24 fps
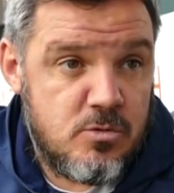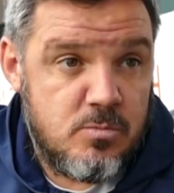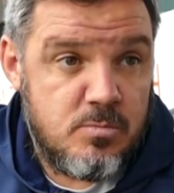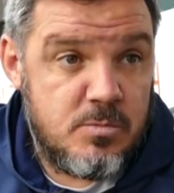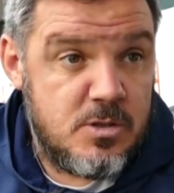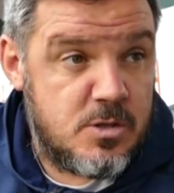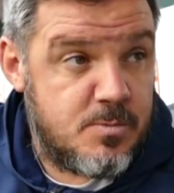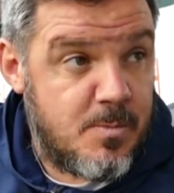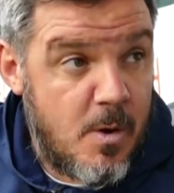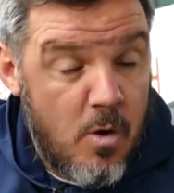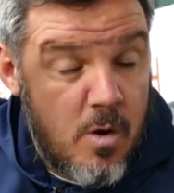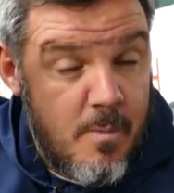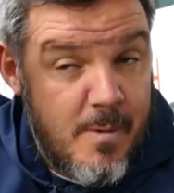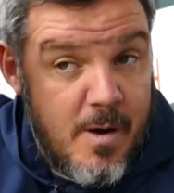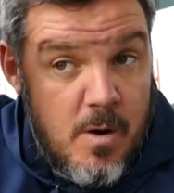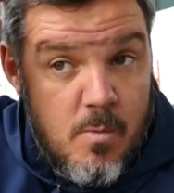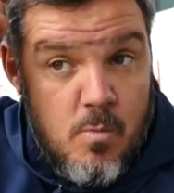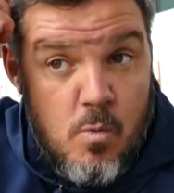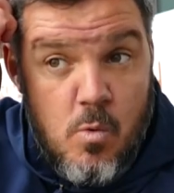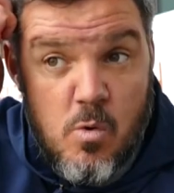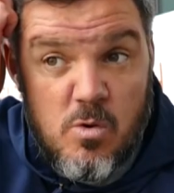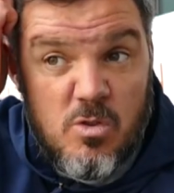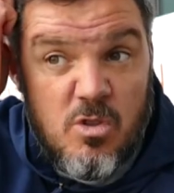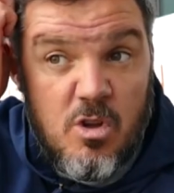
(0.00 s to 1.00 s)
It's something we spoke
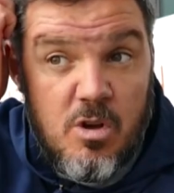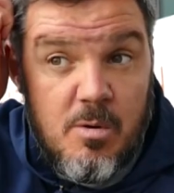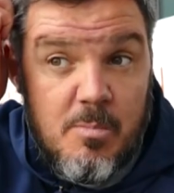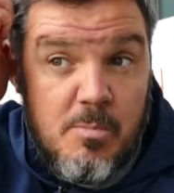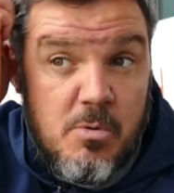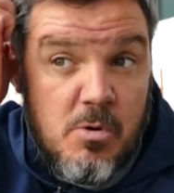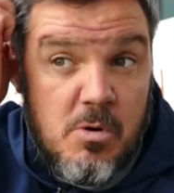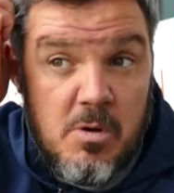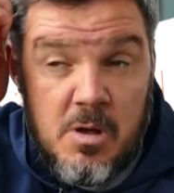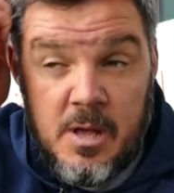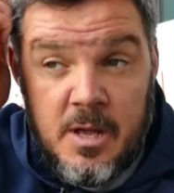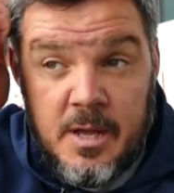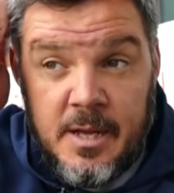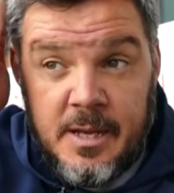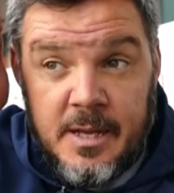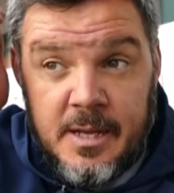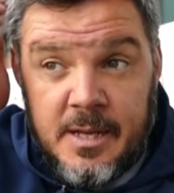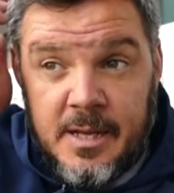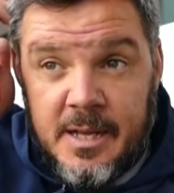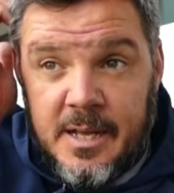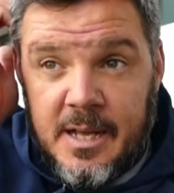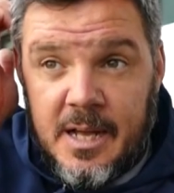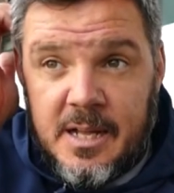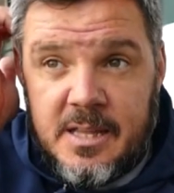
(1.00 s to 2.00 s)
about and walked on. But
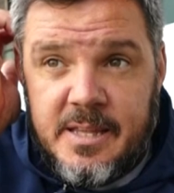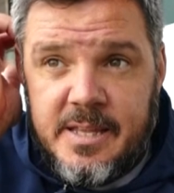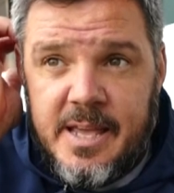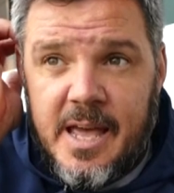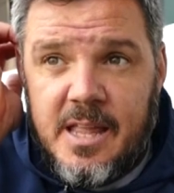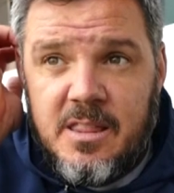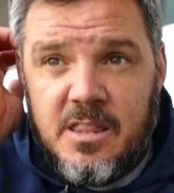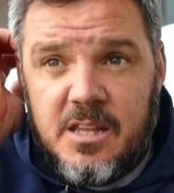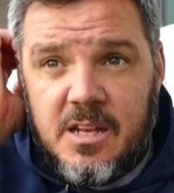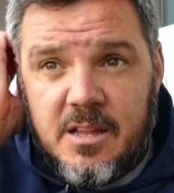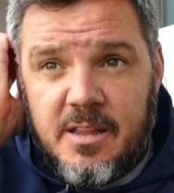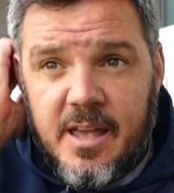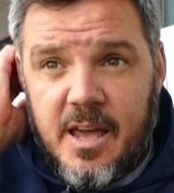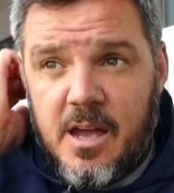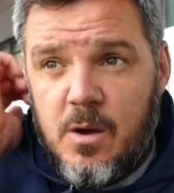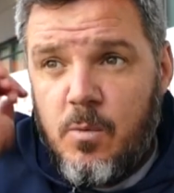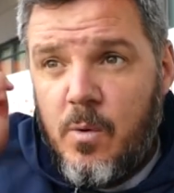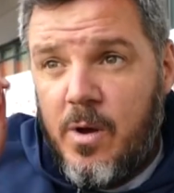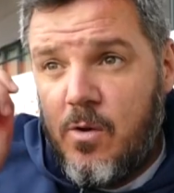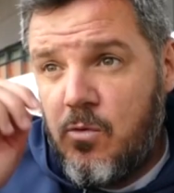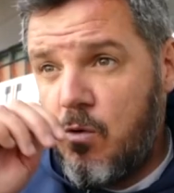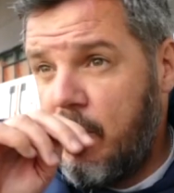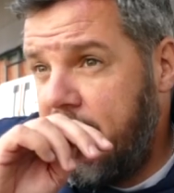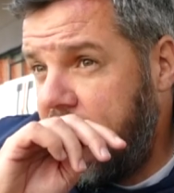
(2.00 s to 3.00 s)
at the end of the
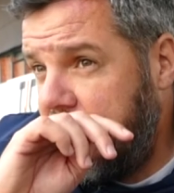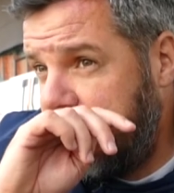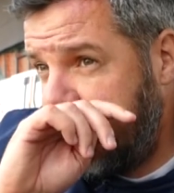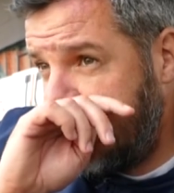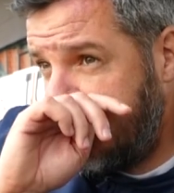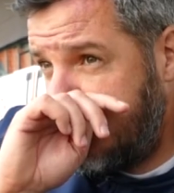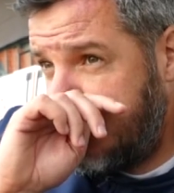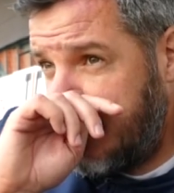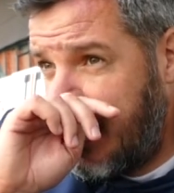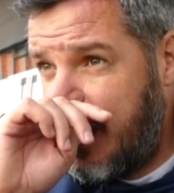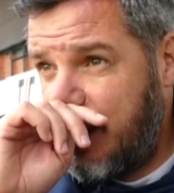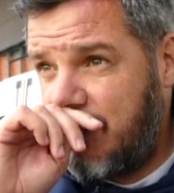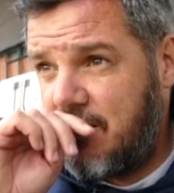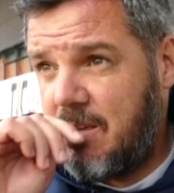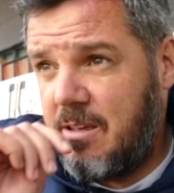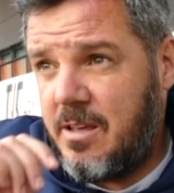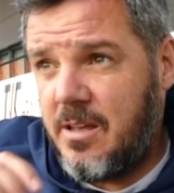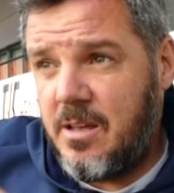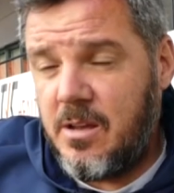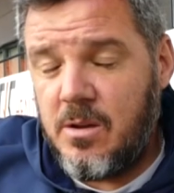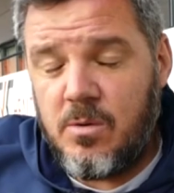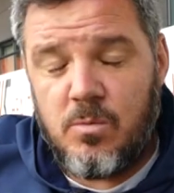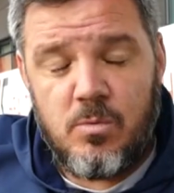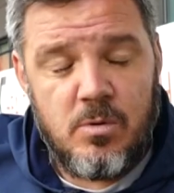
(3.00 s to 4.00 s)
day, we're right at the start.